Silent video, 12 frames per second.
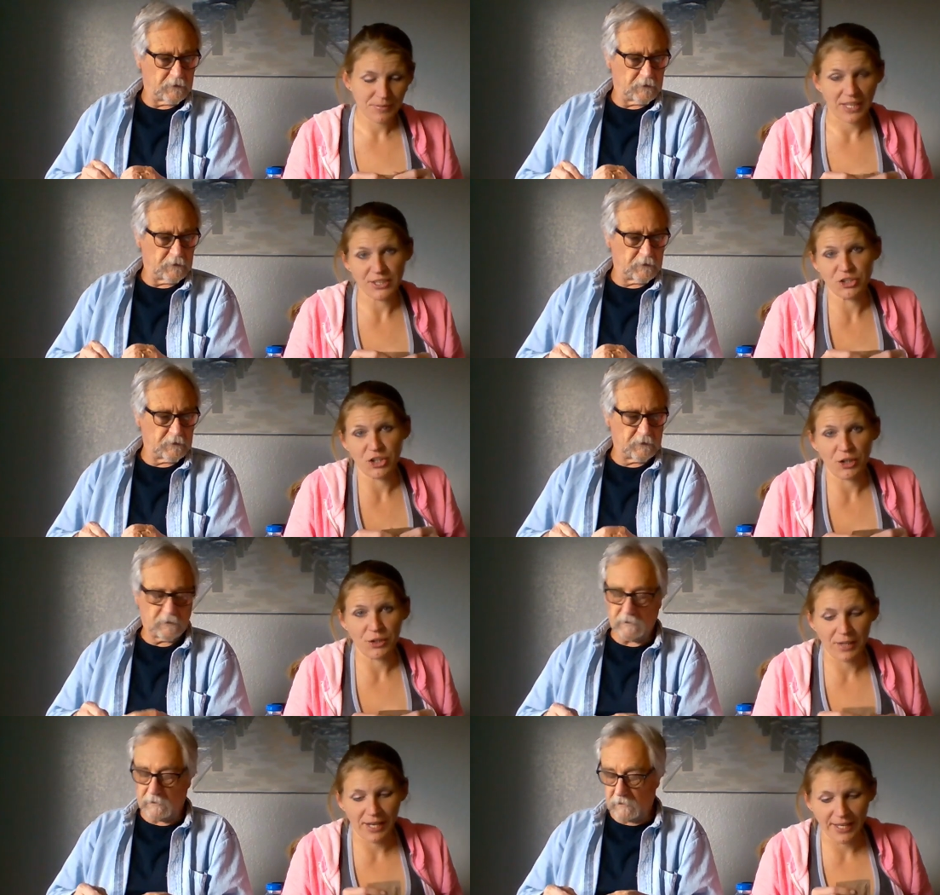Speaker 1: I'd show
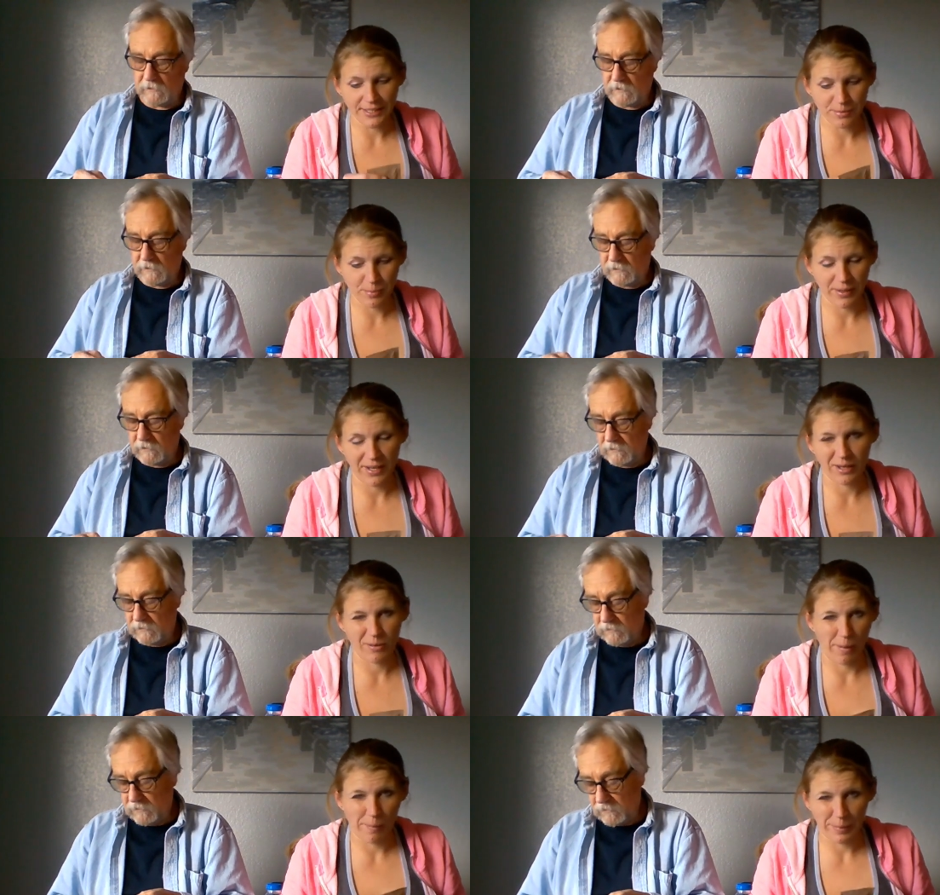you guys, but I
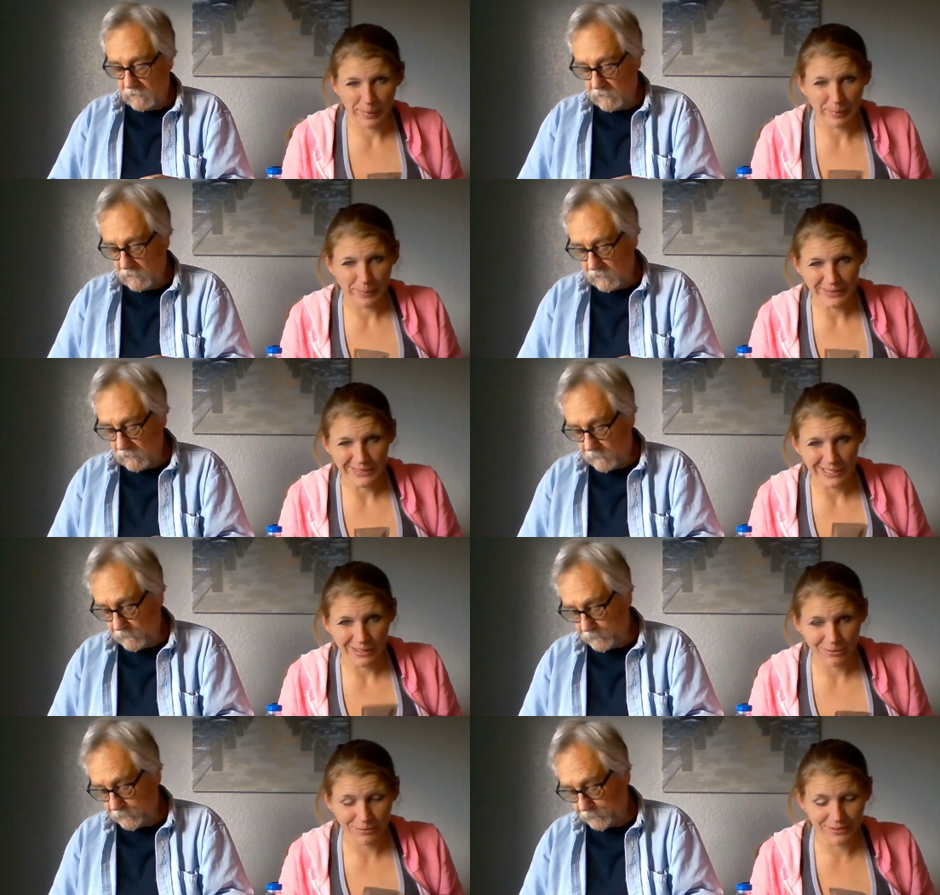don't want to burn
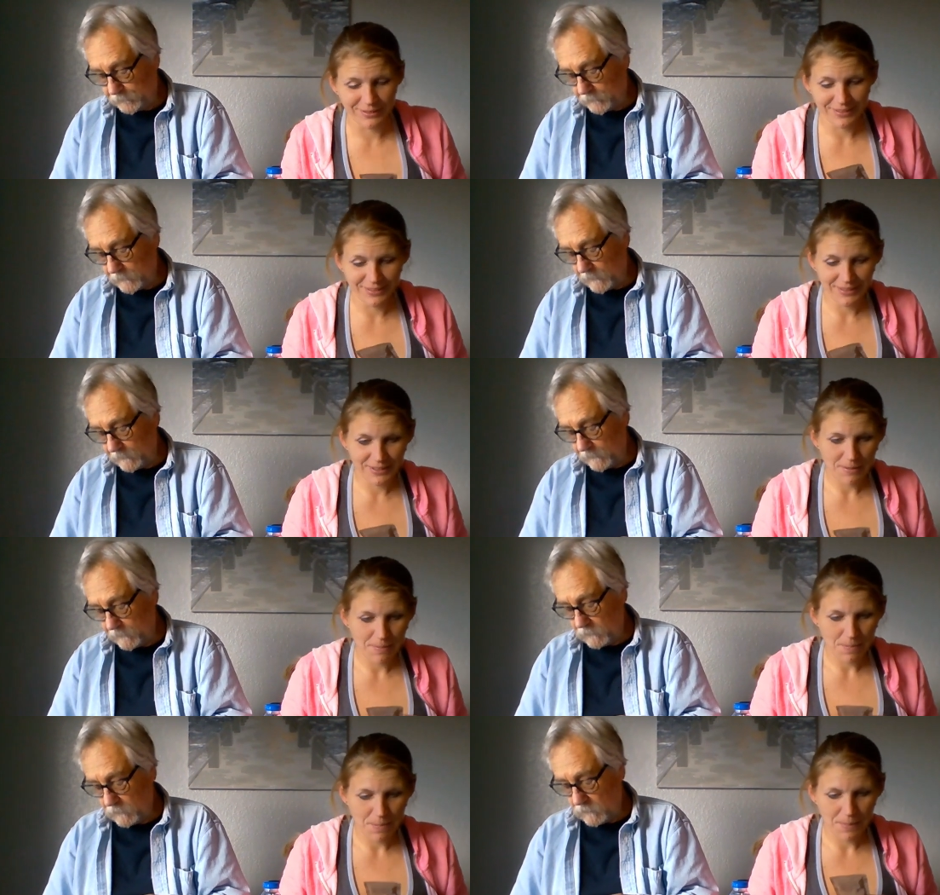myself.
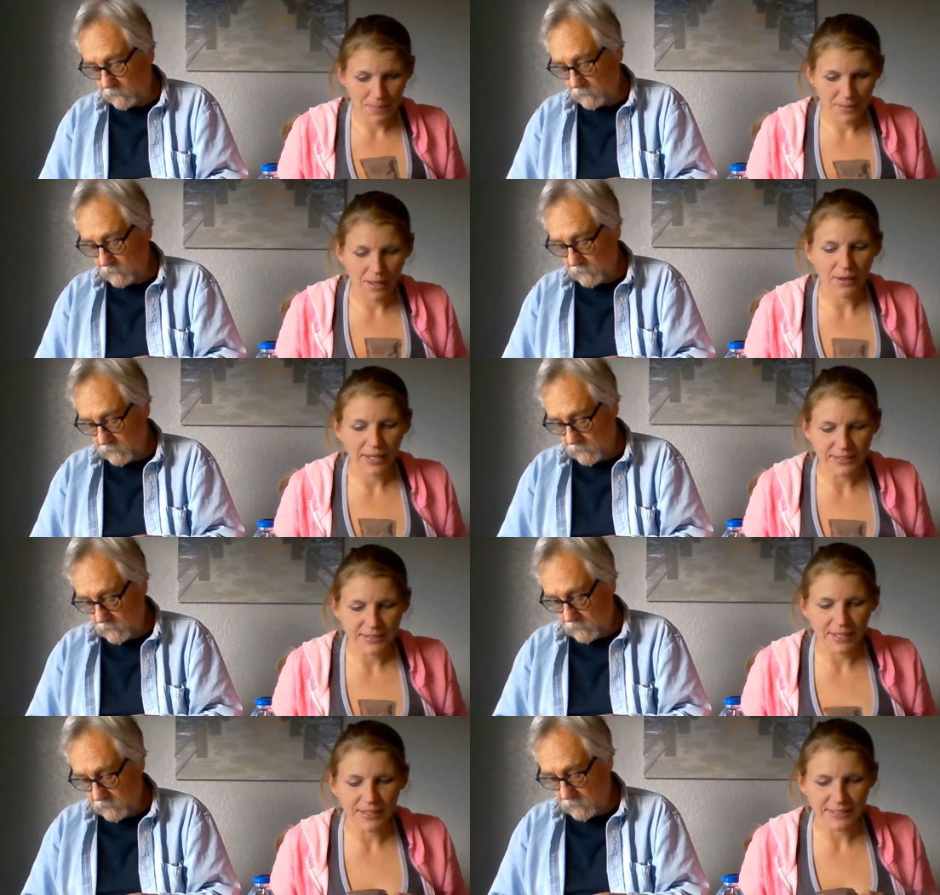Okay,
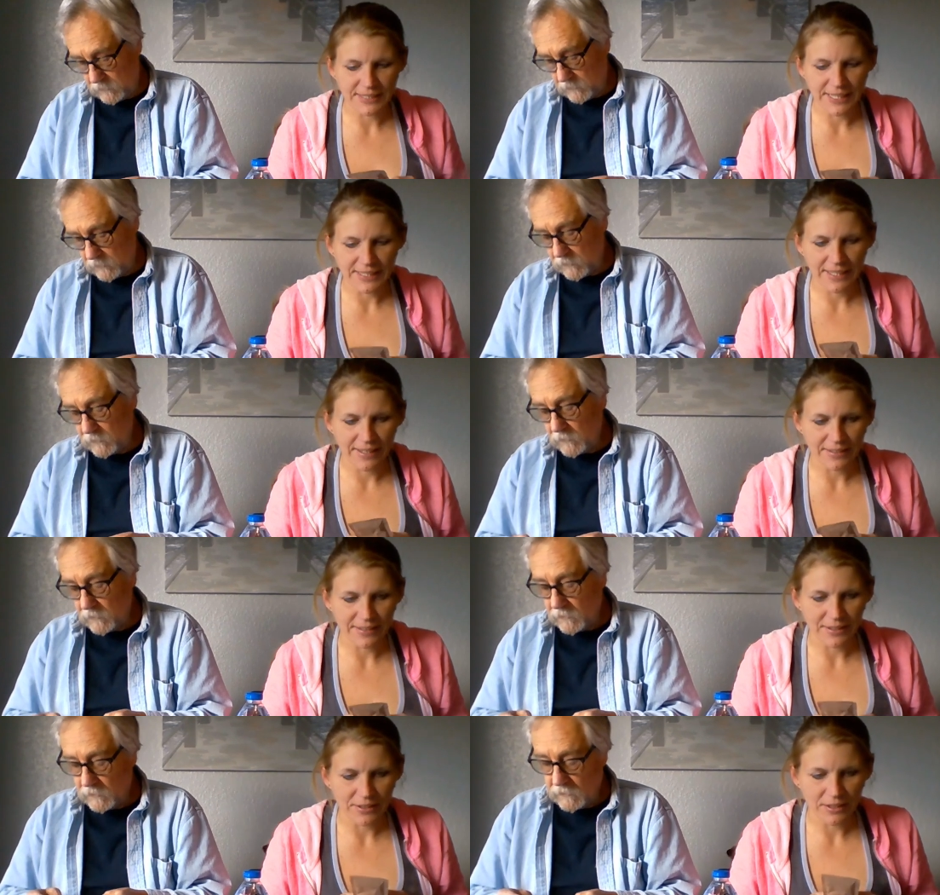it's starting to die
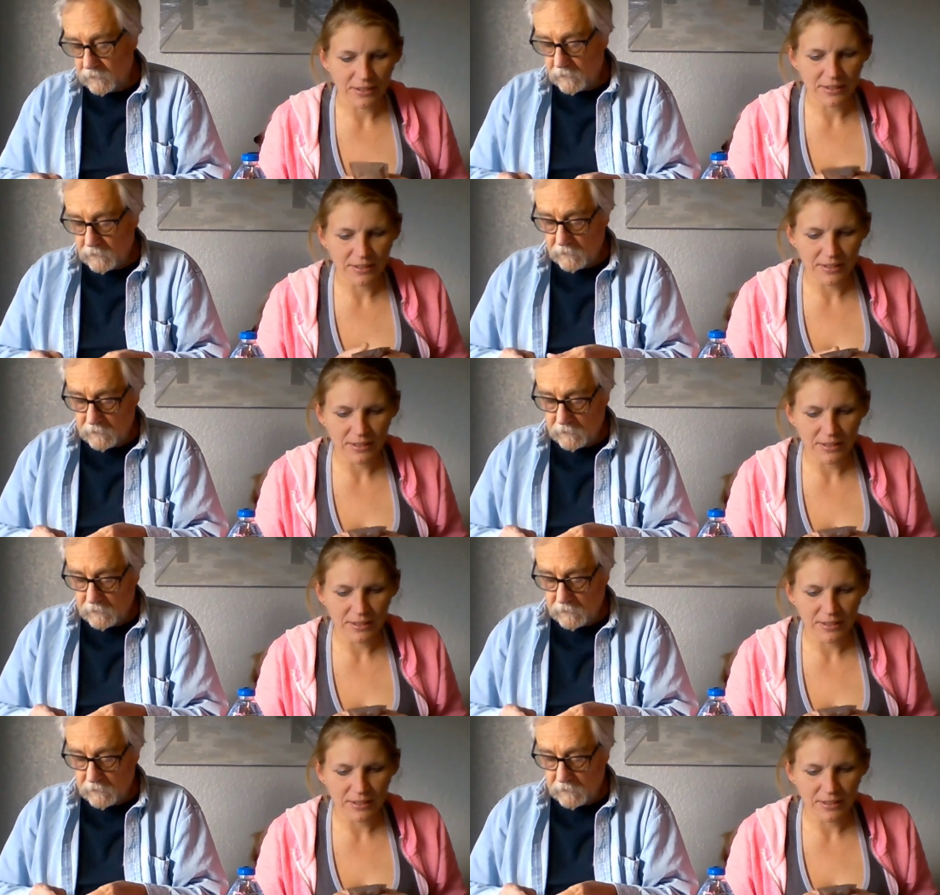down a little.